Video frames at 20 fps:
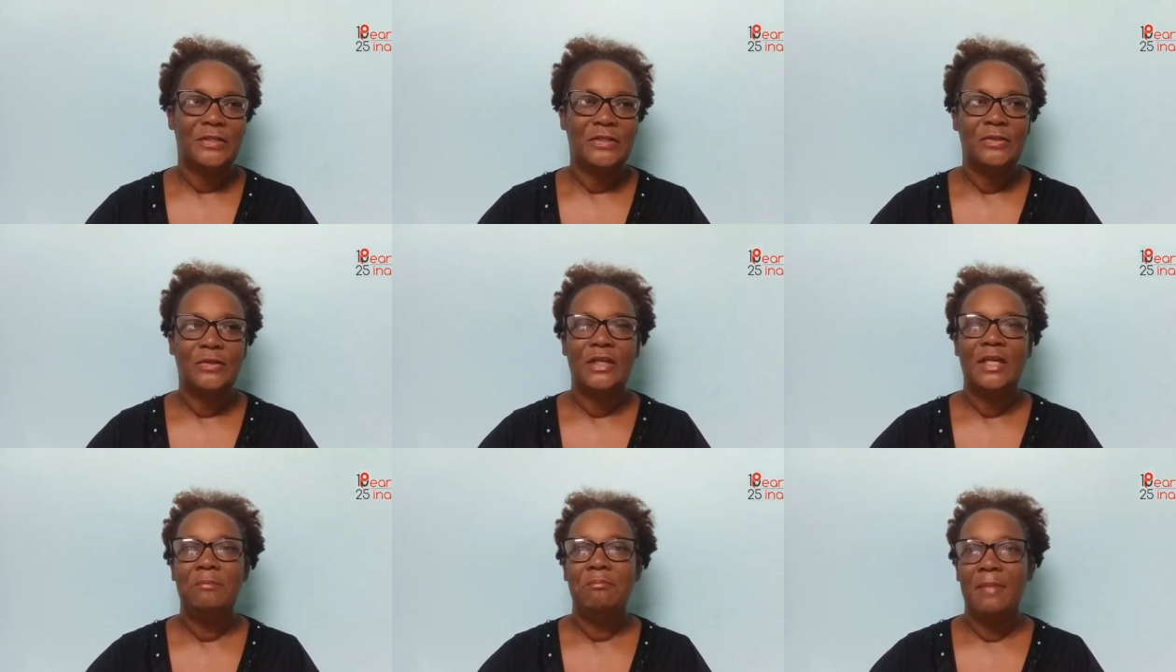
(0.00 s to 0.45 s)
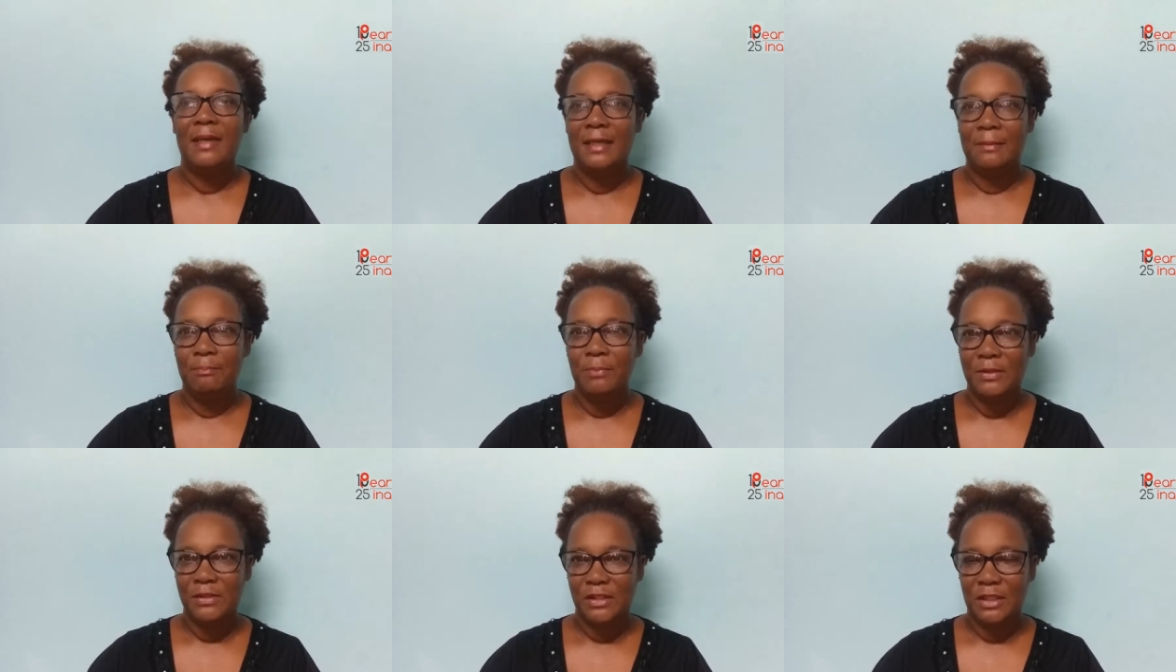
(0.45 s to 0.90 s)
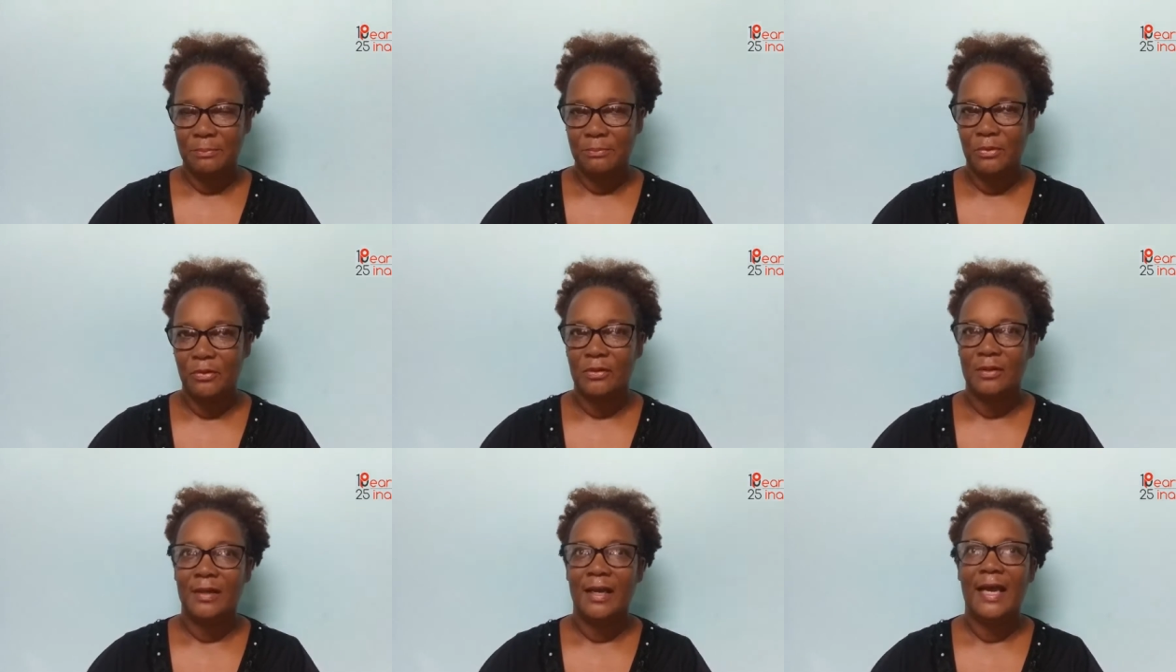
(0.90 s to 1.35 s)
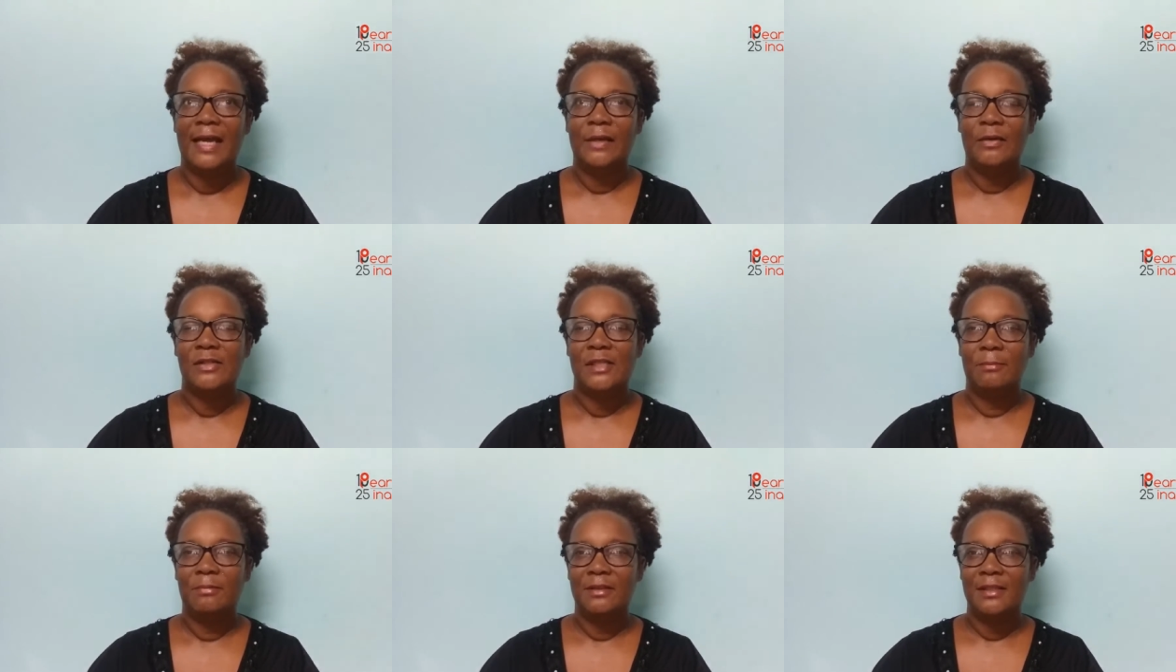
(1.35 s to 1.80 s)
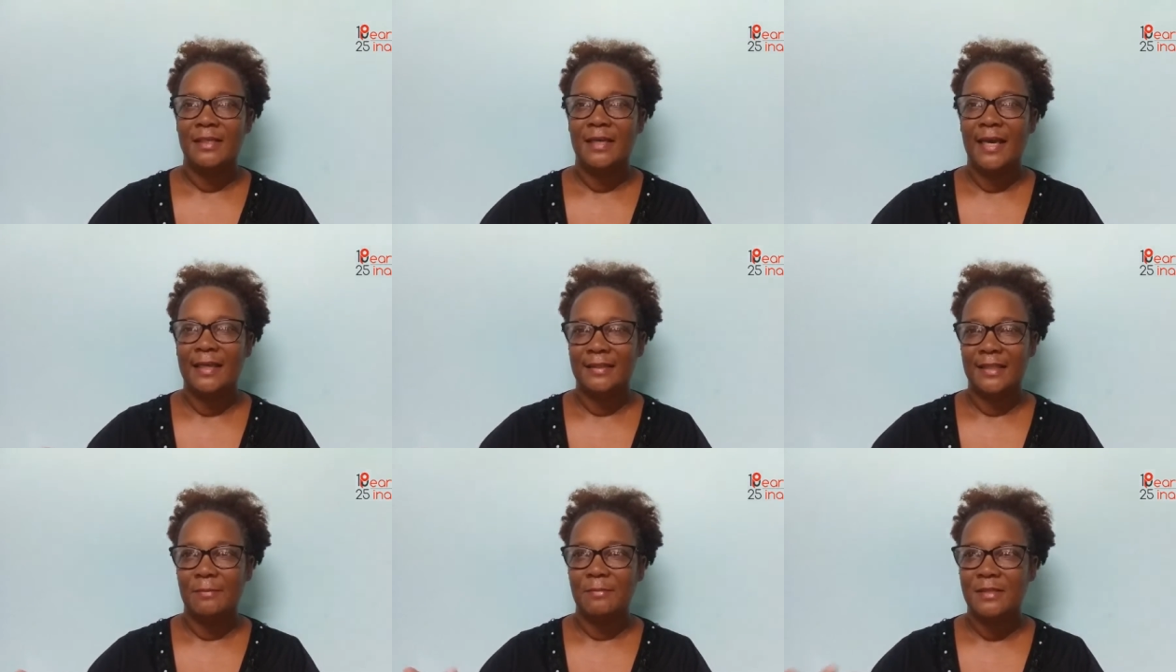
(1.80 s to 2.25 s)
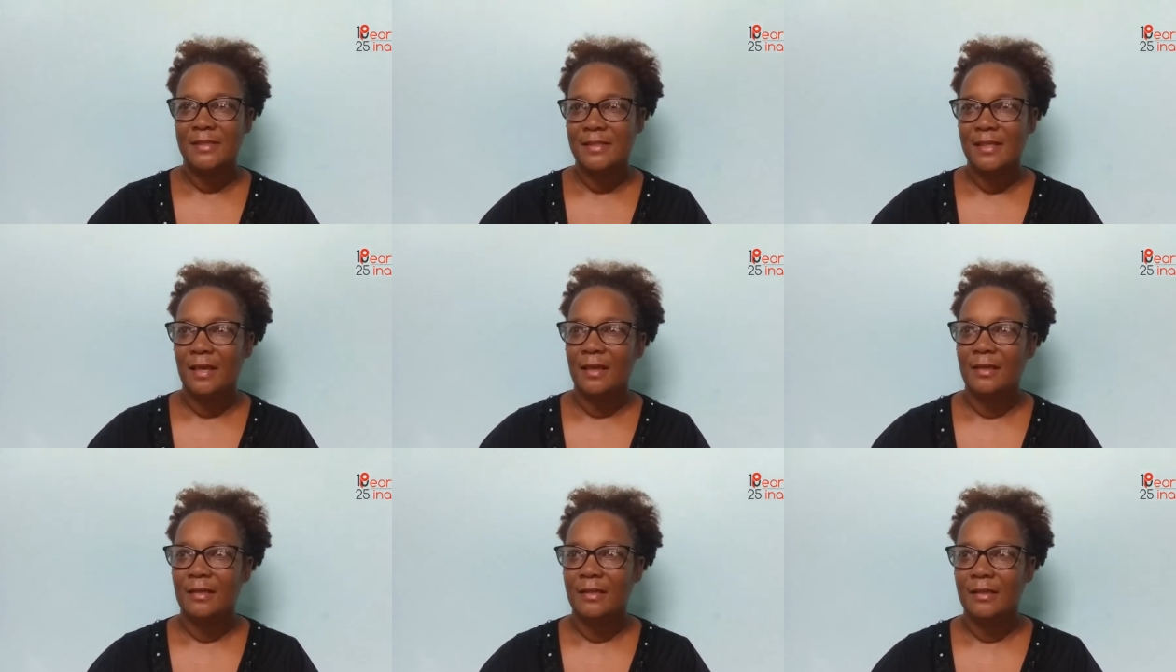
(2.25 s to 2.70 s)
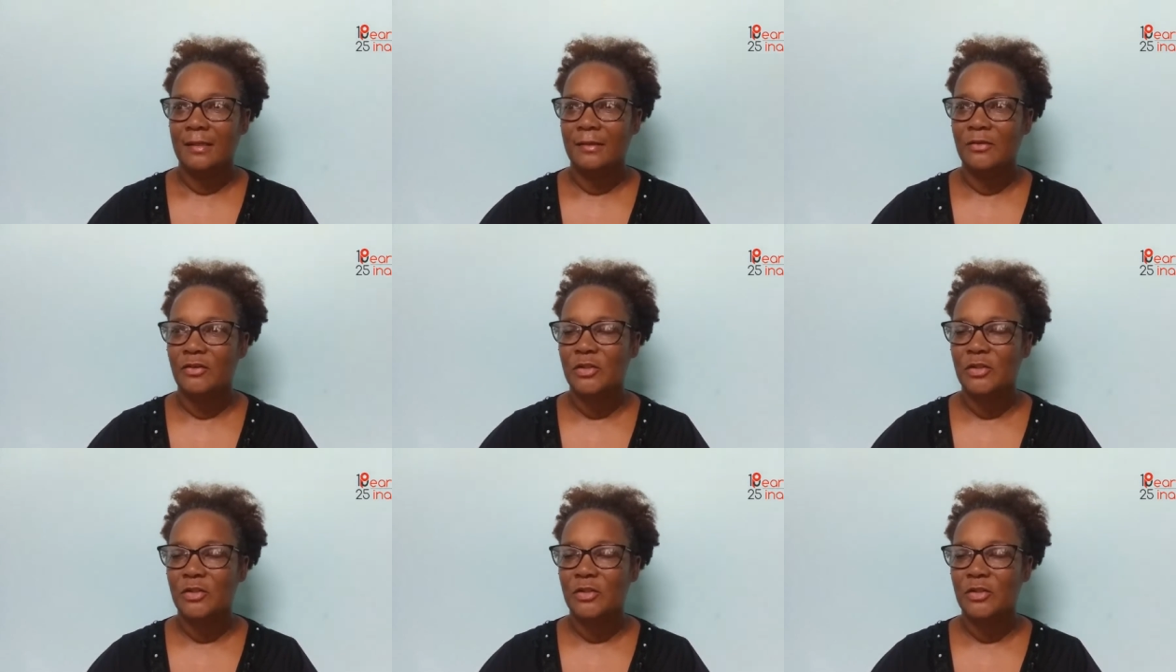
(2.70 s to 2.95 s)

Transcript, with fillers: So he made a picture book and he was able to get them sold.